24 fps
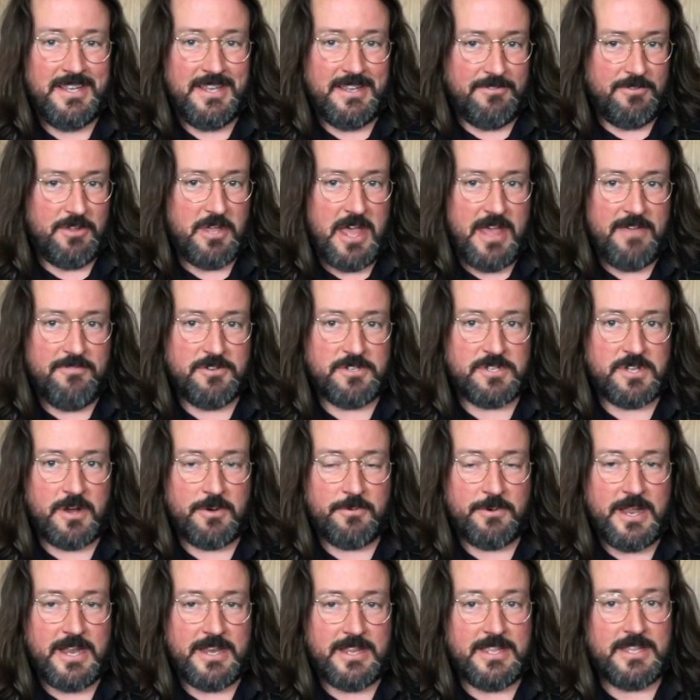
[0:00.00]
If you haven't
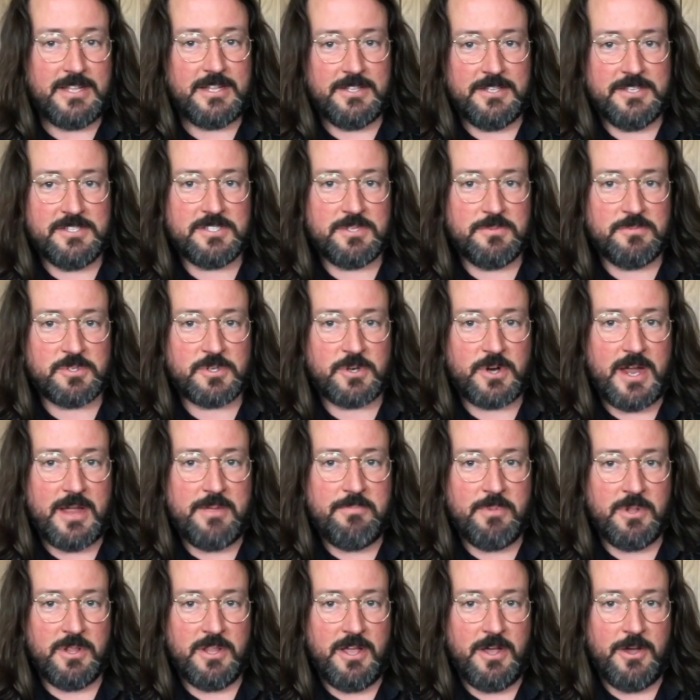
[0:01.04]
already, click
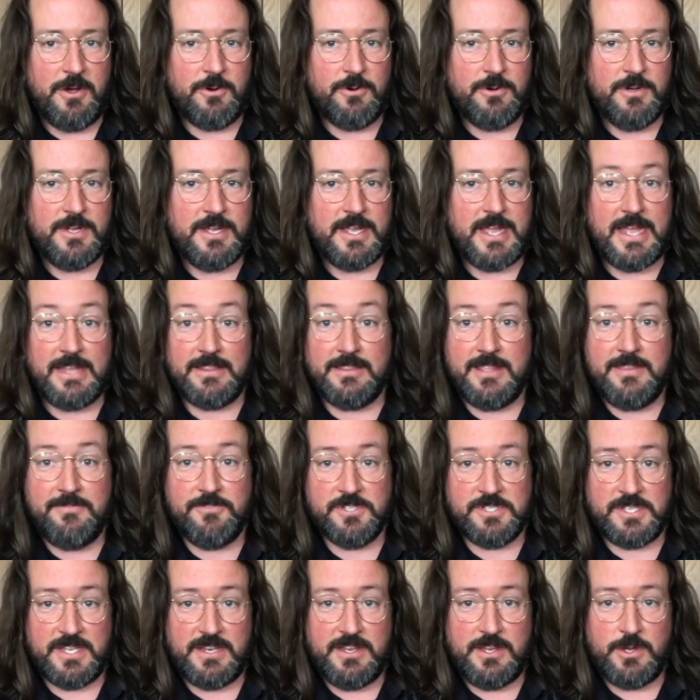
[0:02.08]
subscribe below and leave
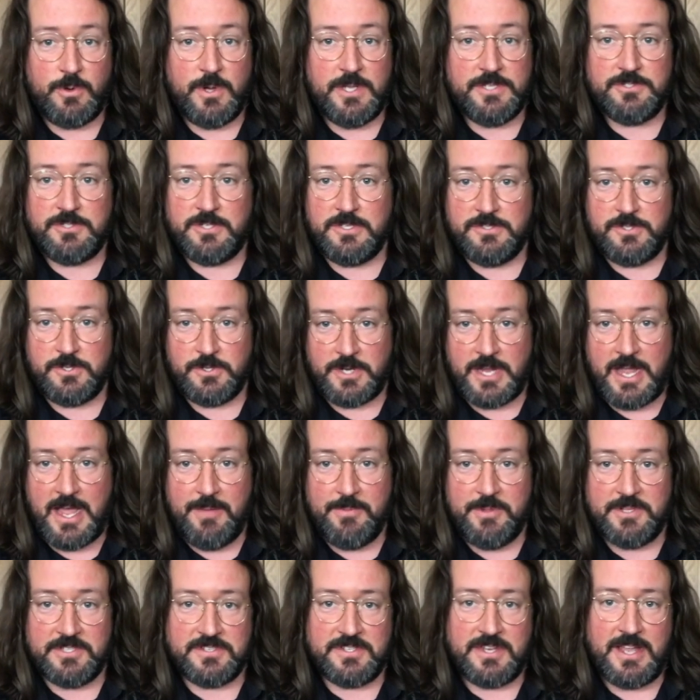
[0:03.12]
us any questions or
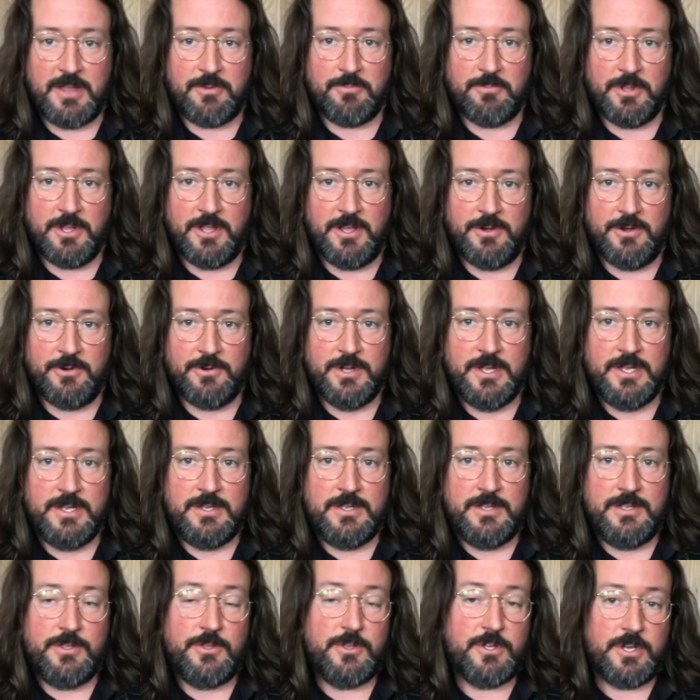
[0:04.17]
comments down below.
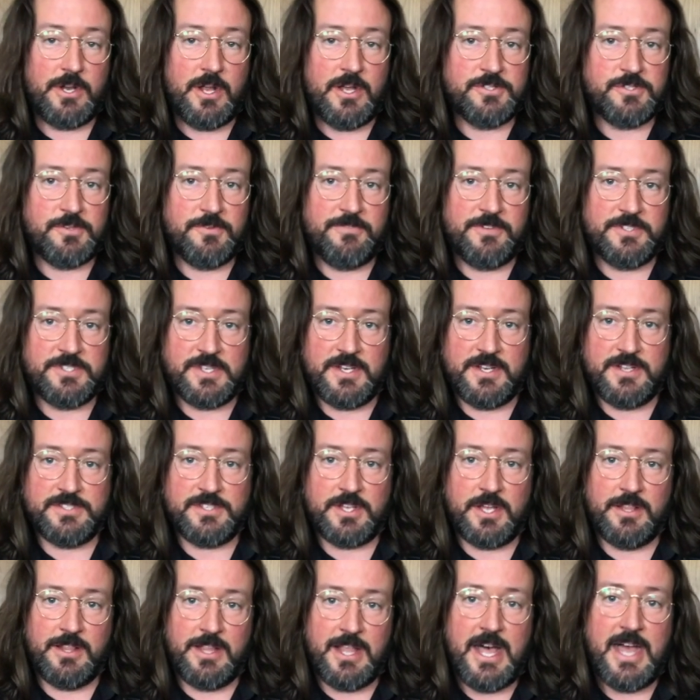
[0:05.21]
You can also visit us
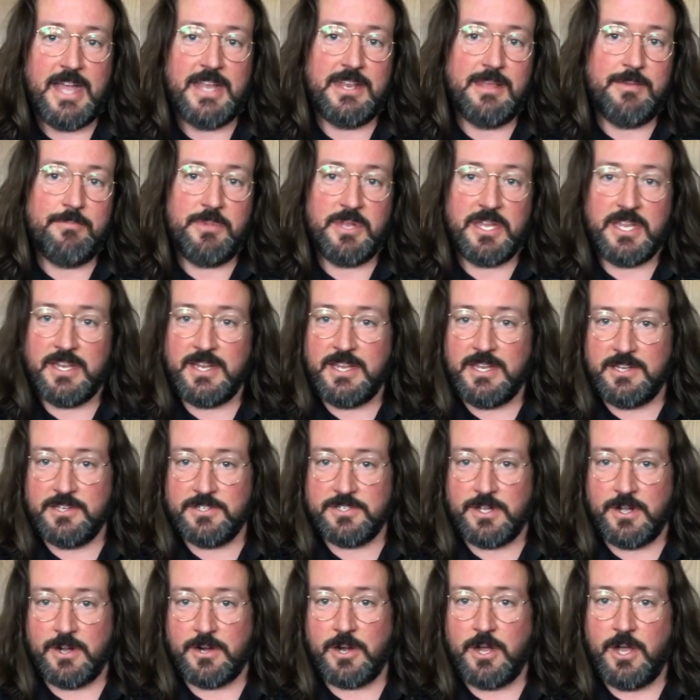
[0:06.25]
online at
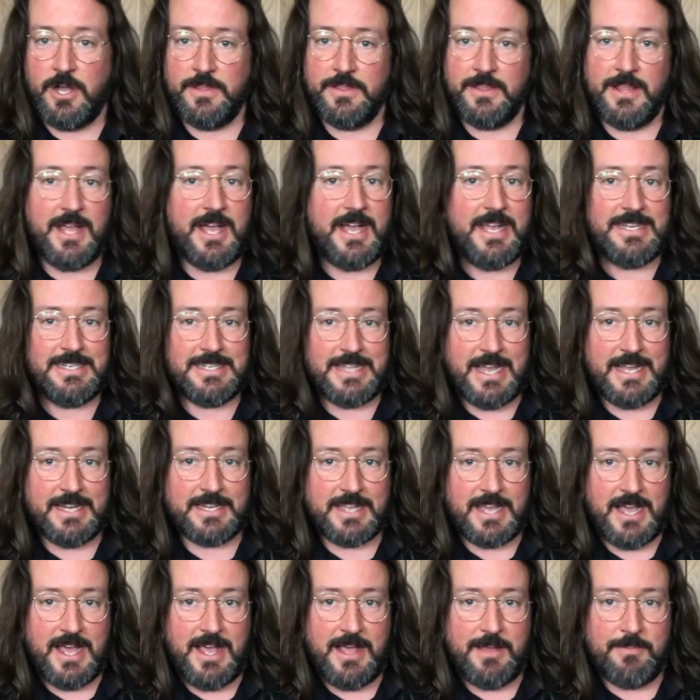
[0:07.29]

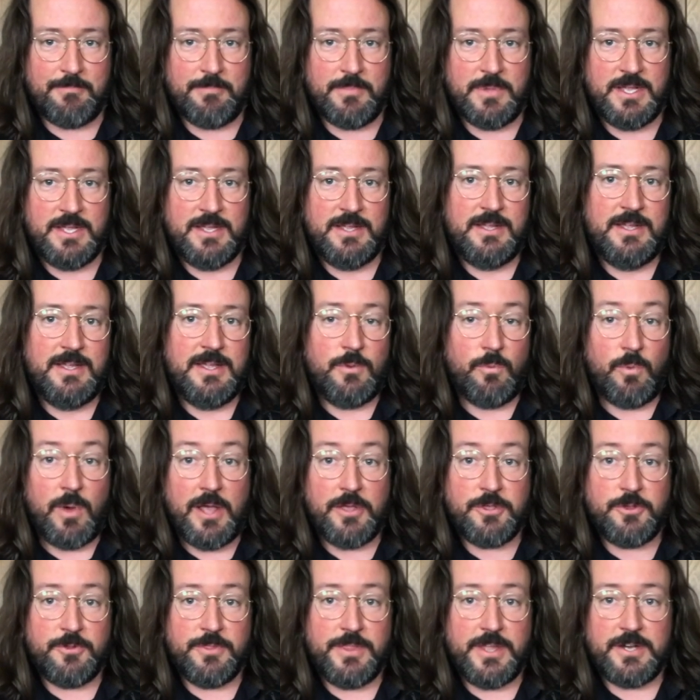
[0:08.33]
BeginningGuitarOnline.com.
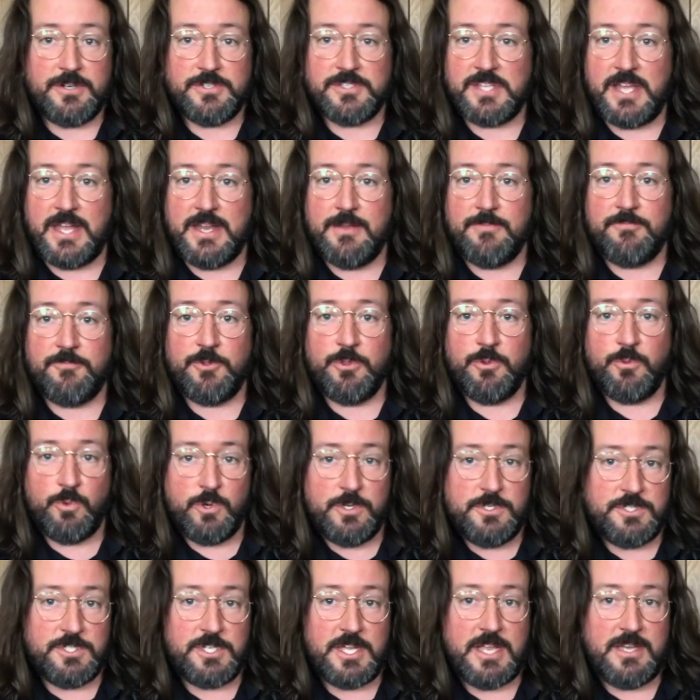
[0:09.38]
While you're there, sign up for the
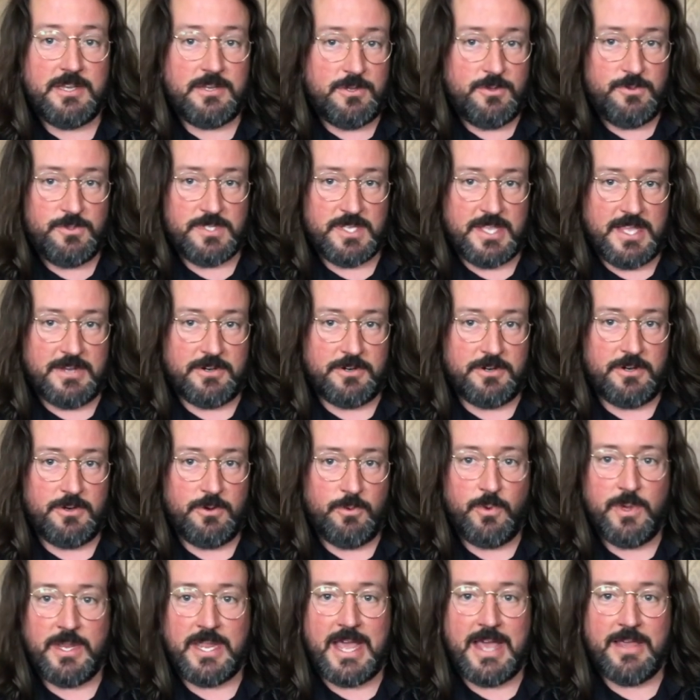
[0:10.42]
Woodshed newsletter.
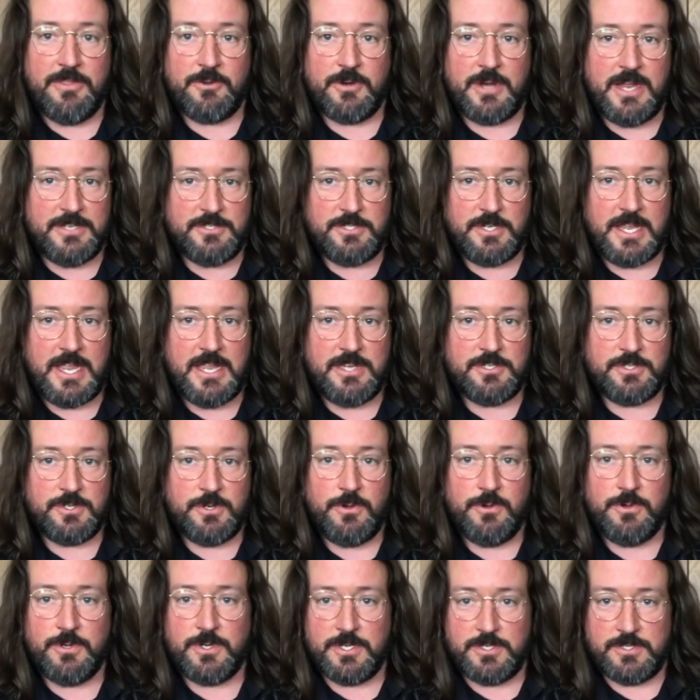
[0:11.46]
We gather
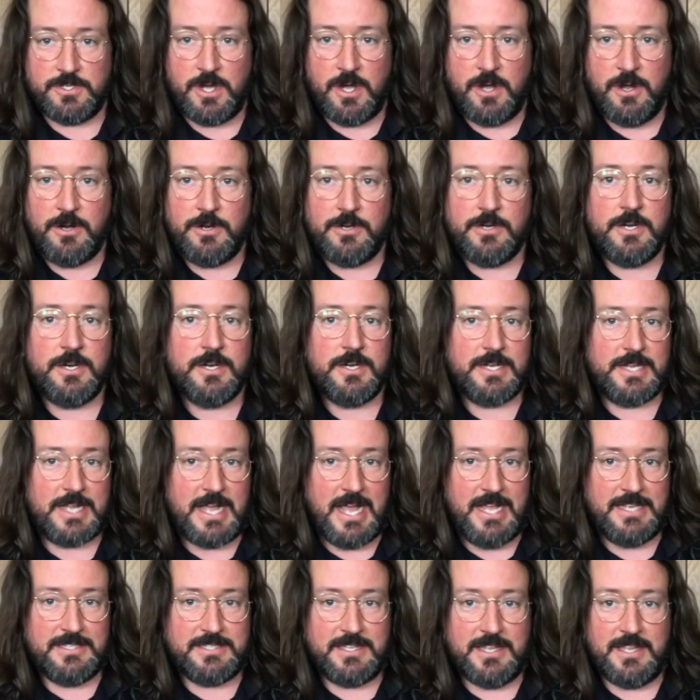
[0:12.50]
educational guitar
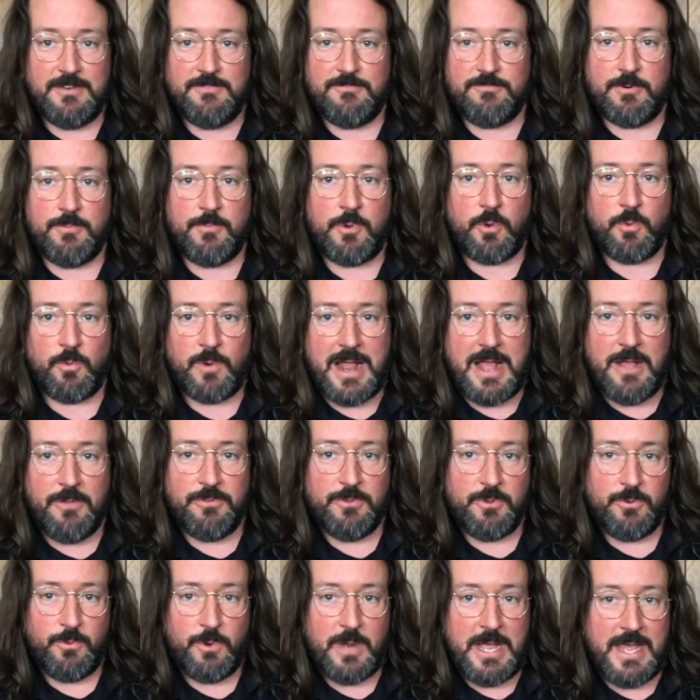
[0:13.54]
content from around
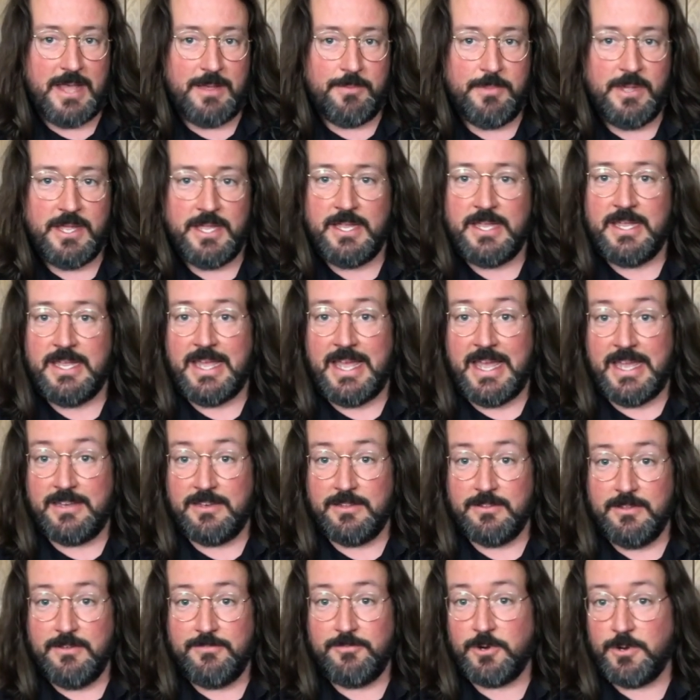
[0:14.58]
the web and
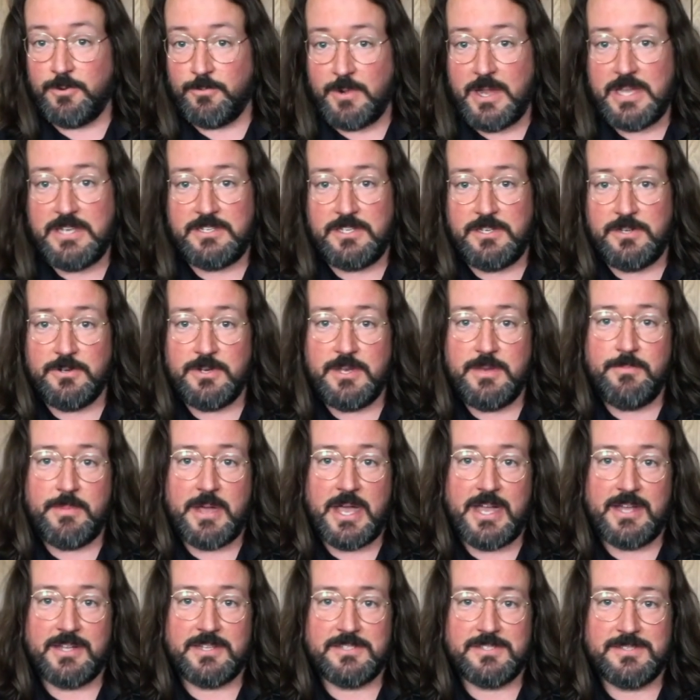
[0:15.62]
deliver it right to your
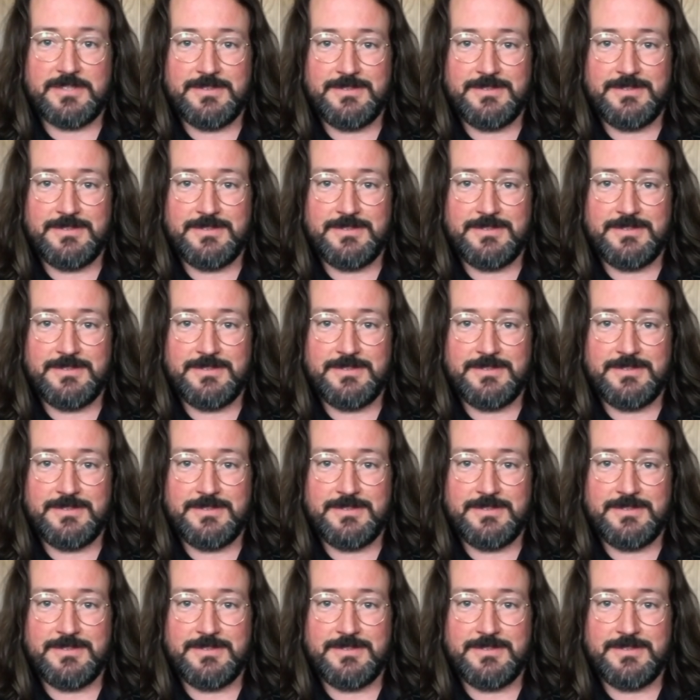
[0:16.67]
inbox.